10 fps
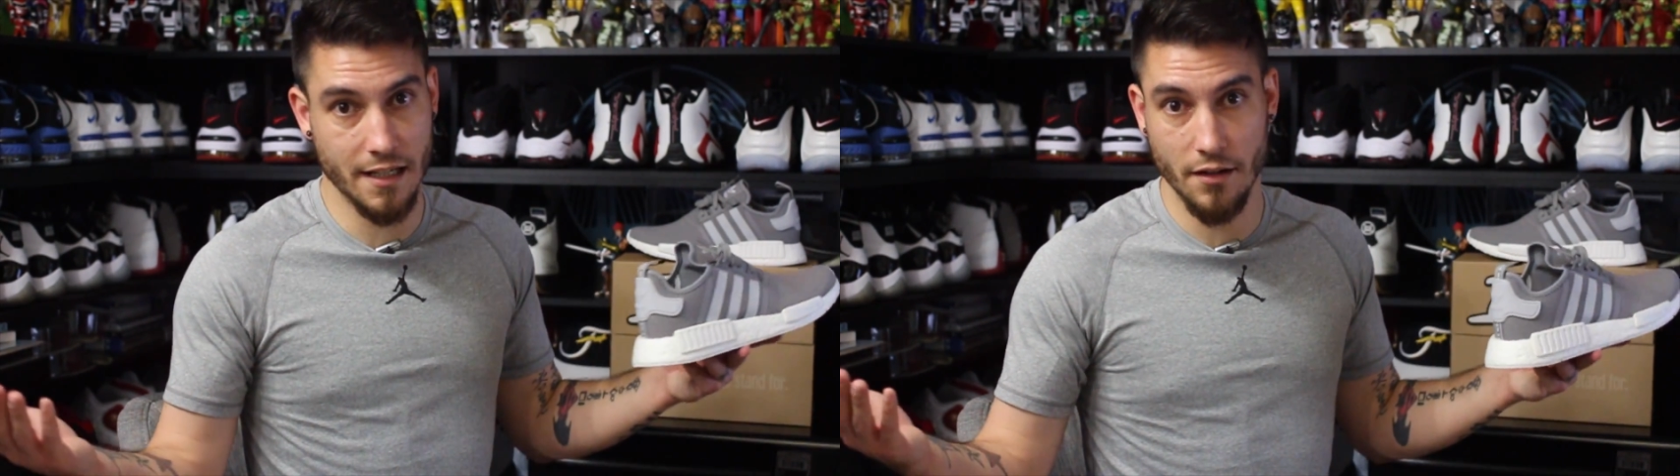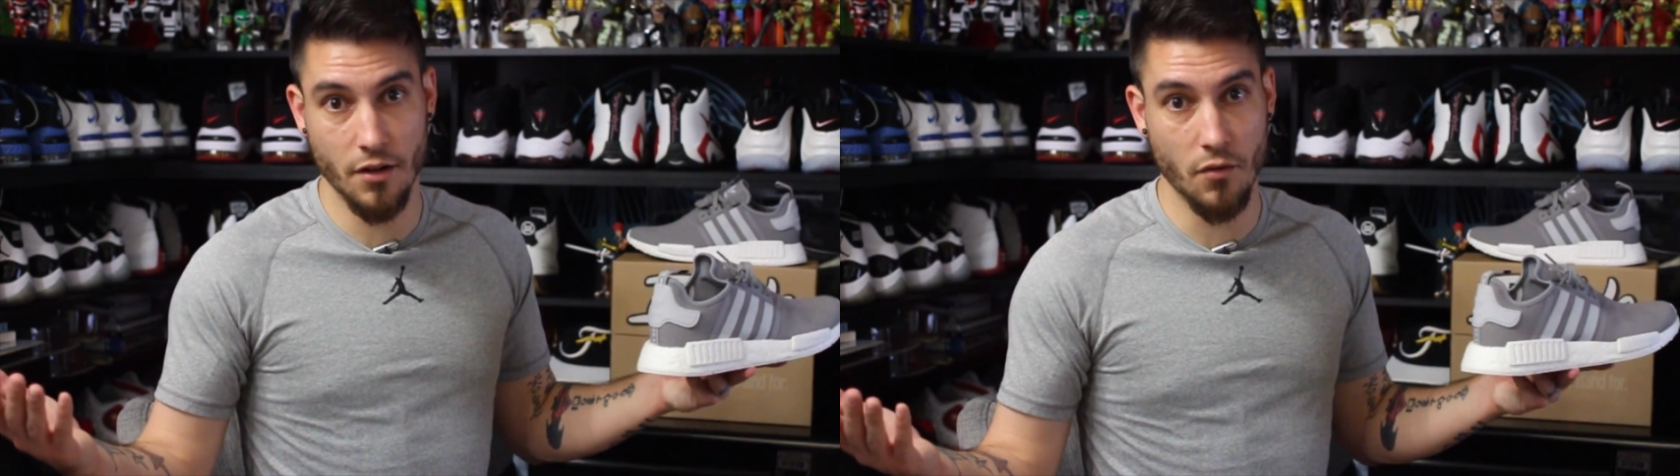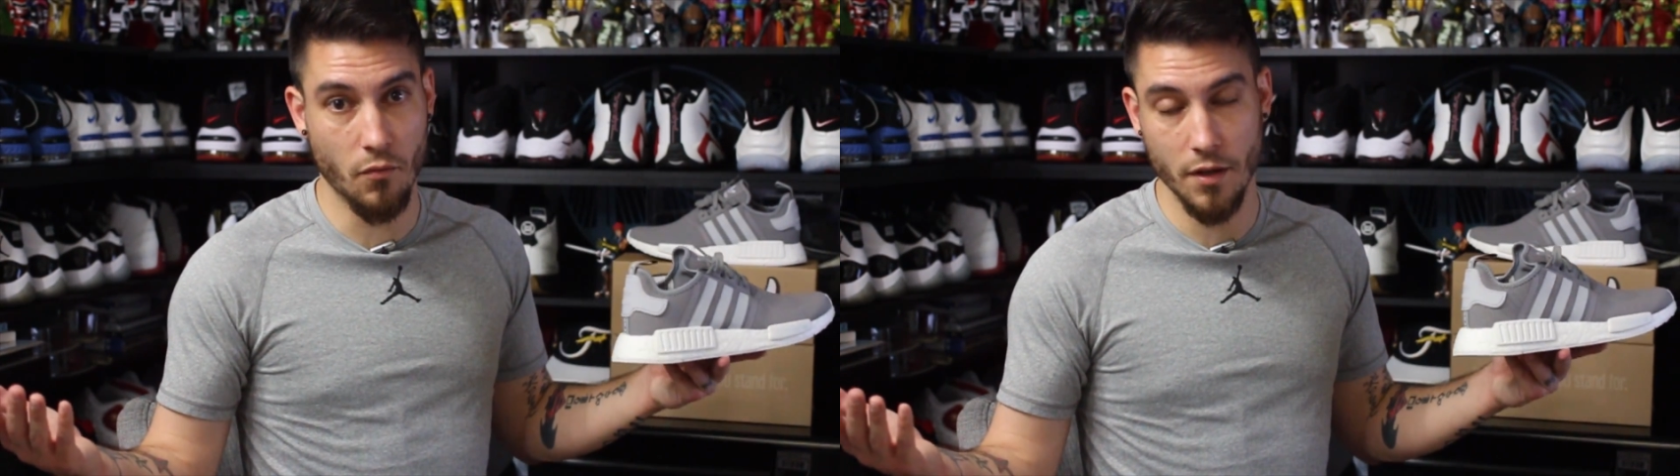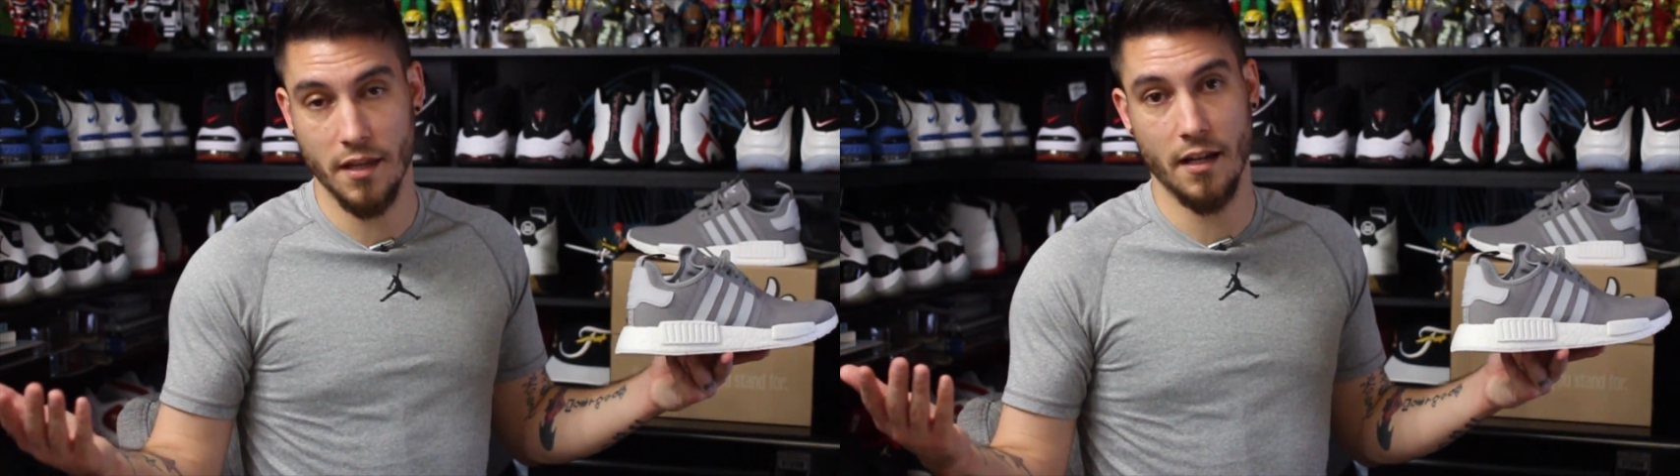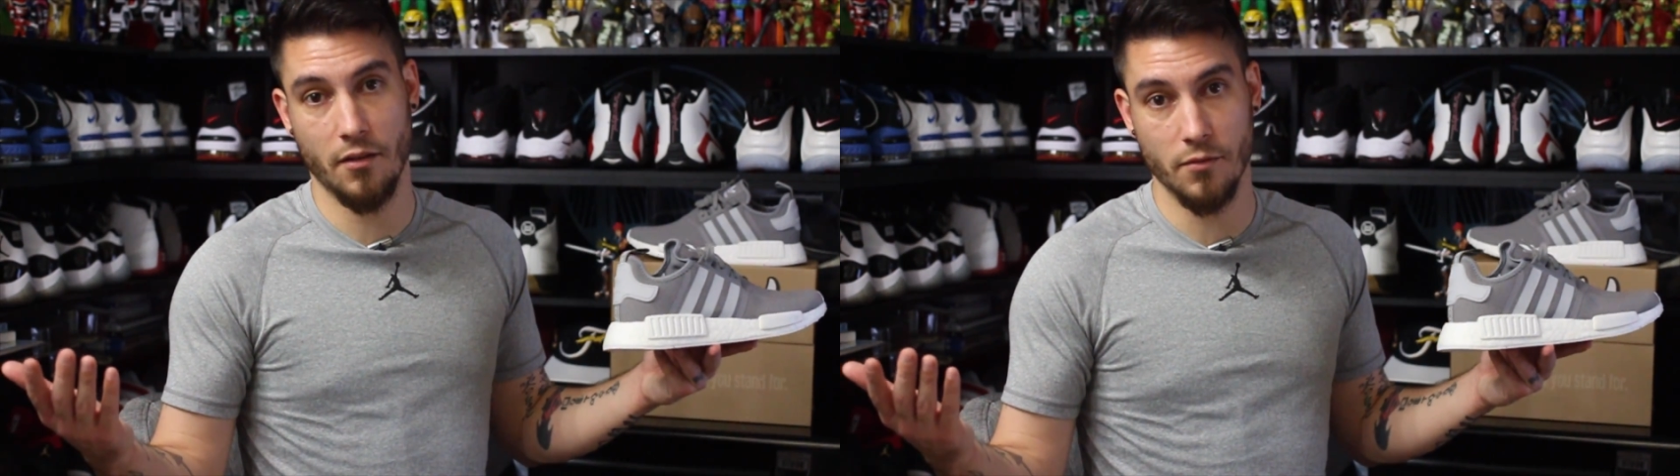didn't know what
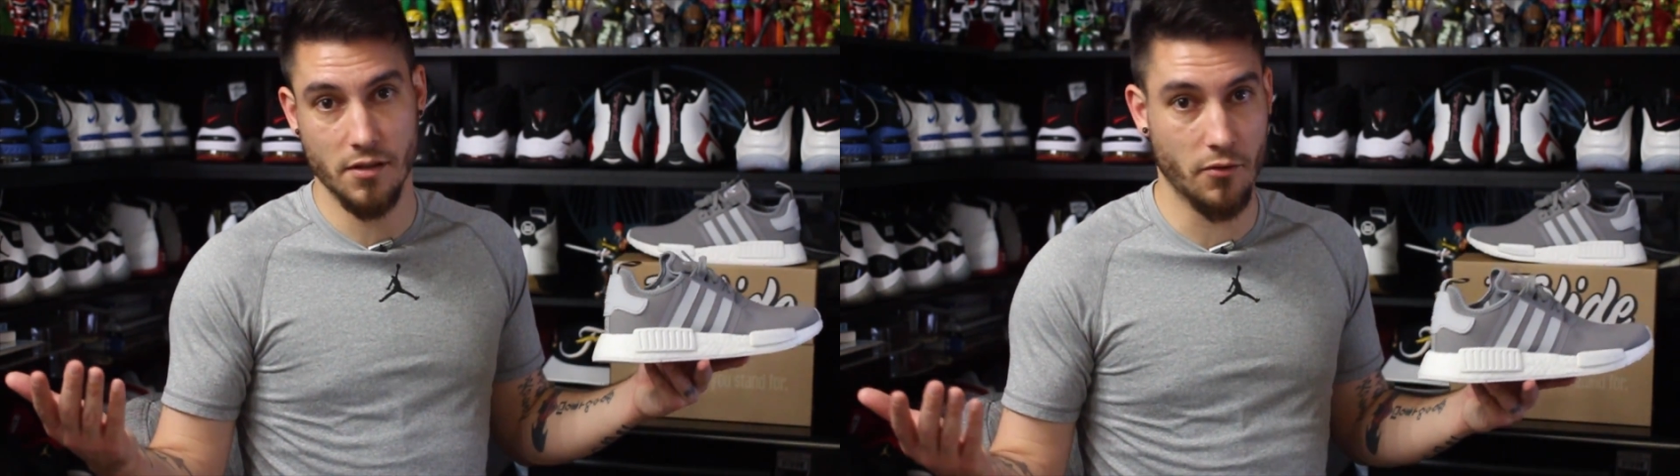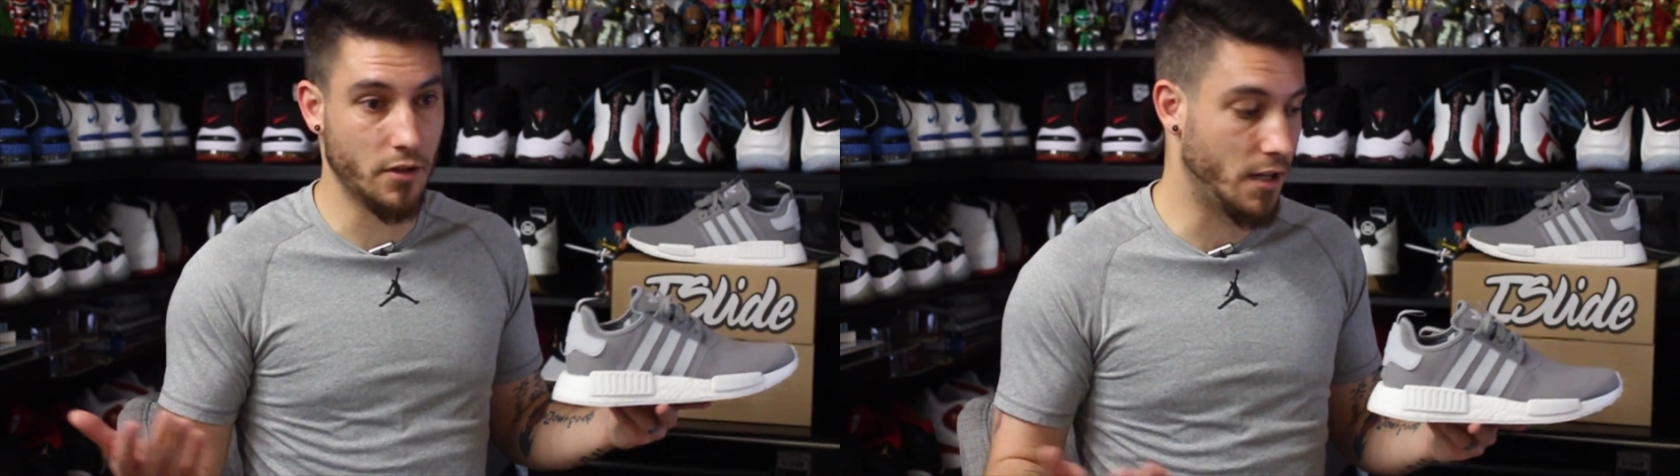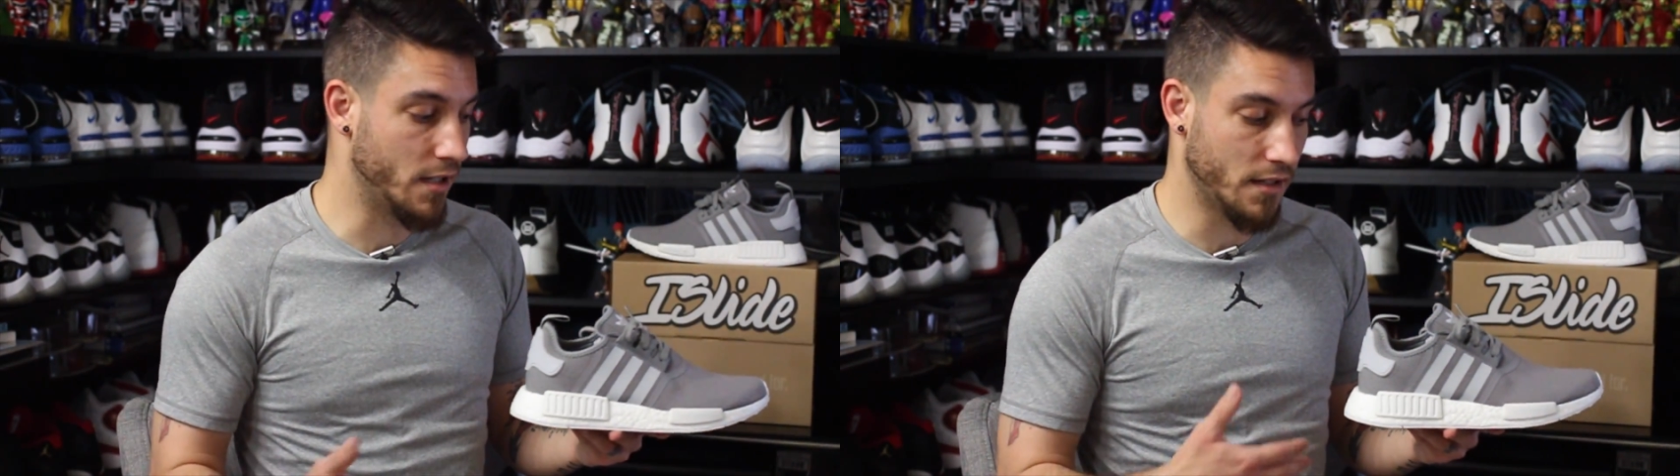the hell was going on.